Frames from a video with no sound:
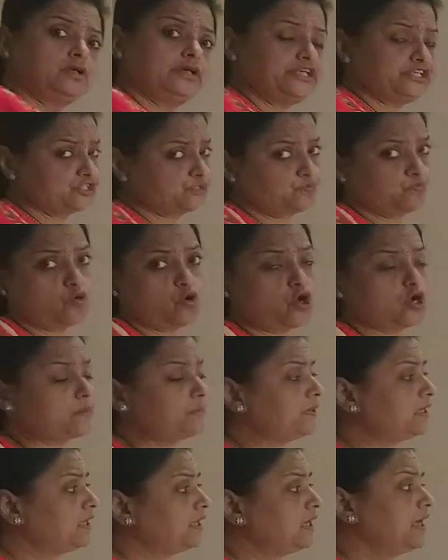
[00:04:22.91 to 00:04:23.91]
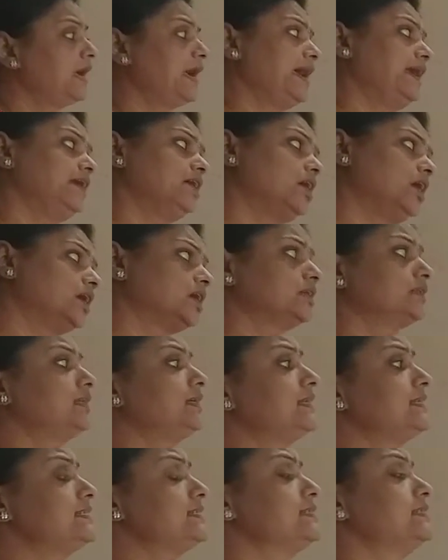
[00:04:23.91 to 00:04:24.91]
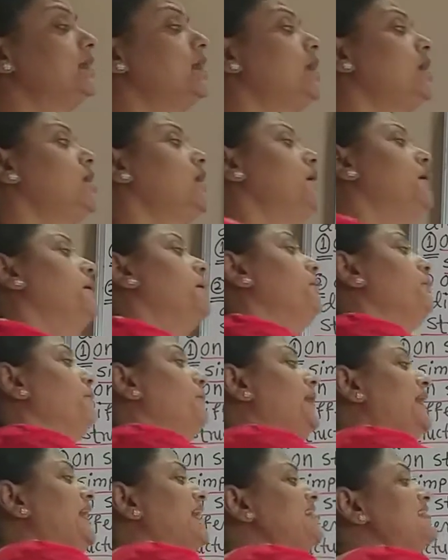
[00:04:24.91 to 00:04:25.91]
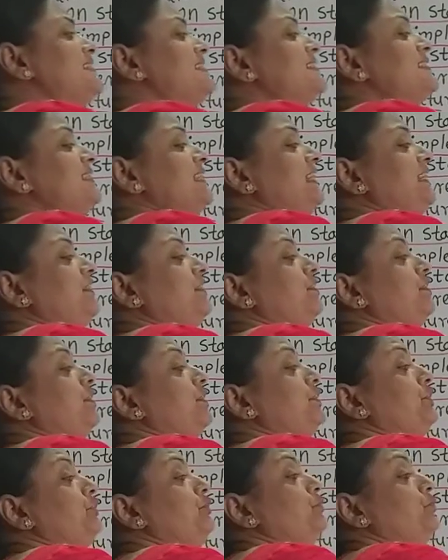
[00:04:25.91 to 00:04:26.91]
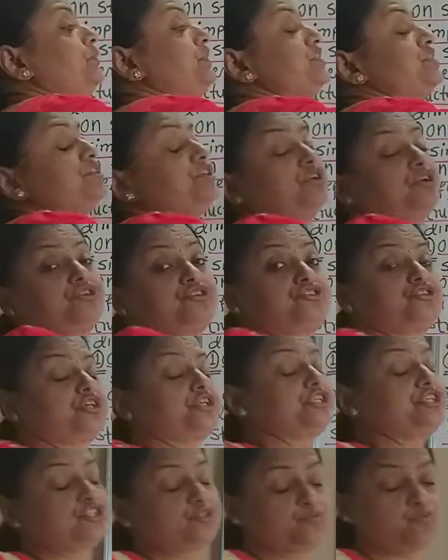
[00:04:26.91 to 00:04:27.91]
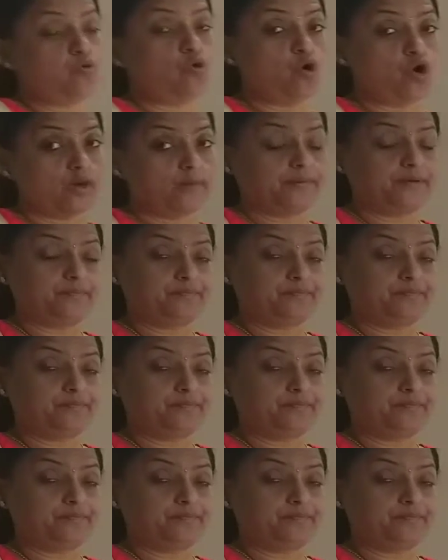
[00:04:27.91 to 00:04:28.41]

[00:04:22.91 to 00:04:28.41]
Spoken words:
is formed, and another is the face centered cubic structure is formed.